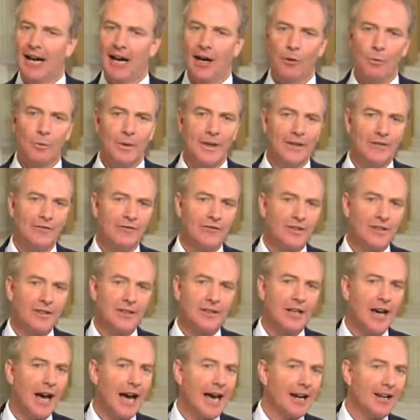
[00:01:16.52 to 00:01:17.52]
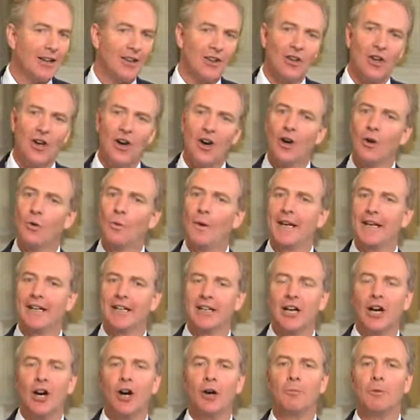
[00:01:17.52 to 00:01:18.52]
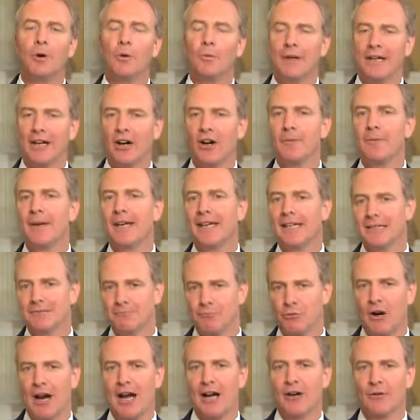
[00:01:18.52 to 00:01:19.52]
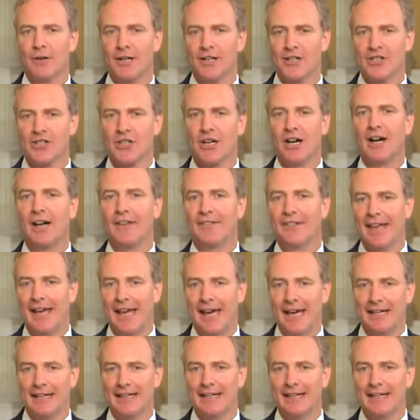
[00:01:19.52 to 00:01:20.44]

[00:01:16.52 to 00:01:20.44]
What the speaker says: We've got a long way to go, but we are making progress on that,